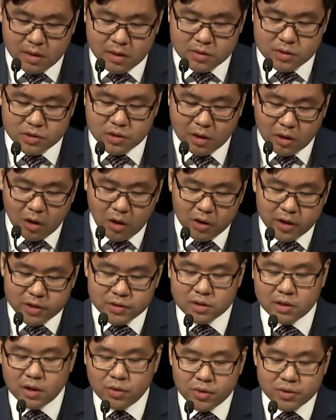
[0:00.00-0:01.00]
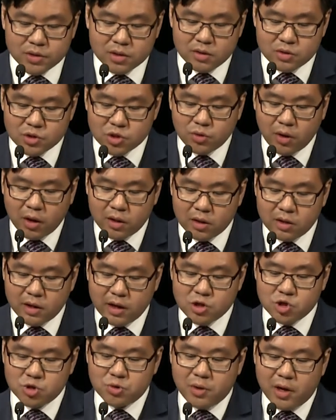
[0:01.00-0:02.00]
So long as there is an Australian
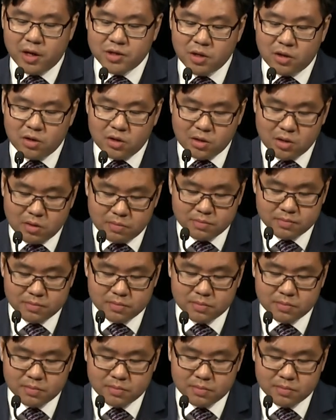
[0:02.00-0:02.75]
national identity,